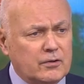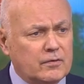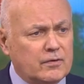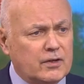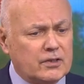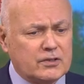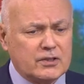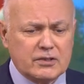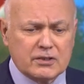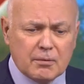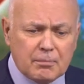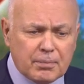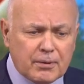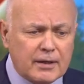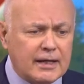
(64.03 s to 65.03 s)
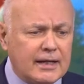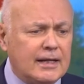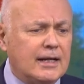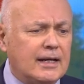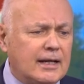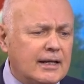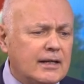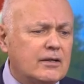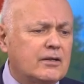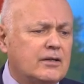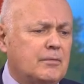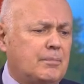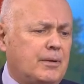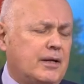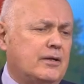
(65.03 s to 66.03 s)
university is completely
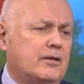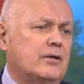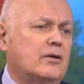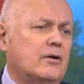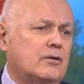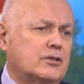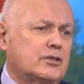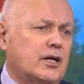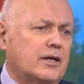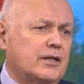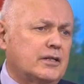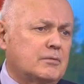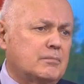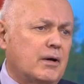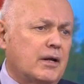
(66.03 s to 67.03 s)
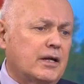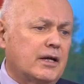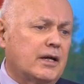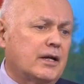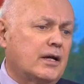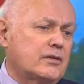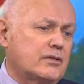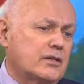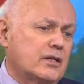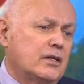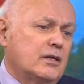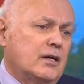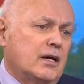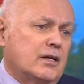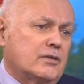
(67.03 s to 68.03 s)
dependent on Chinese money, and us,
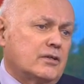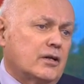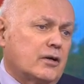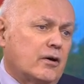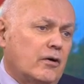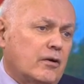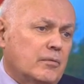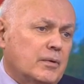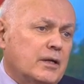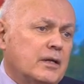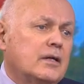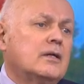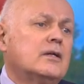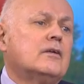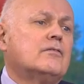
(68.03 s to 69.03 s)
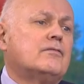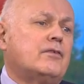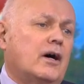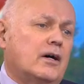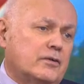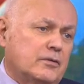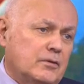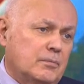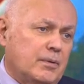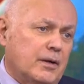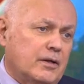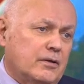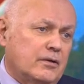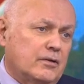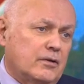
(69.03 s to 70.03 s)
as an economy, far too
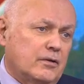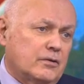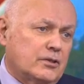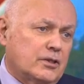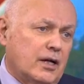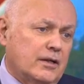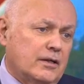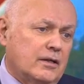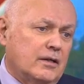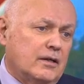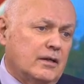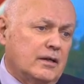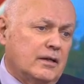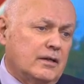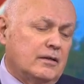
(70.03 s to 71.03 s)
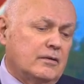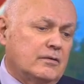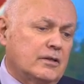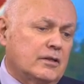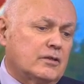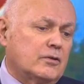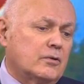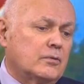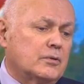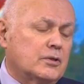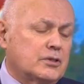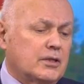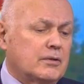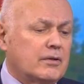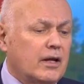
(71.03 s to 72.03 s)
dependent on China, a dictatorial
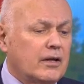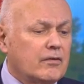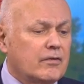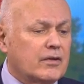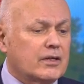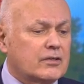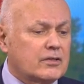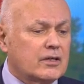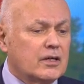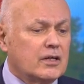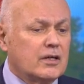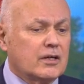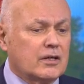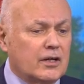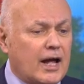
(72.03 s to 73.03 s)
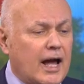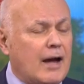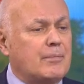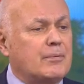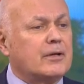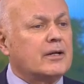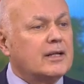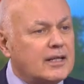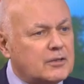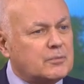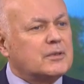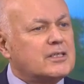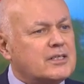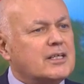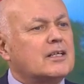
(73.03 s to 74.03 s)
regime. None of this can happen
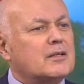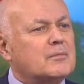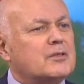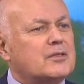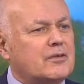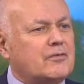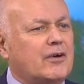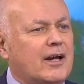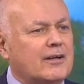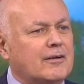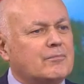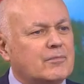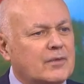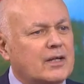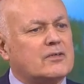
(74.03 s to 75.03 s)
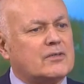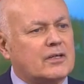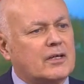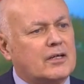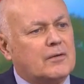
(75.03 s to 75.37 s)
unless we see them as a threat. That's the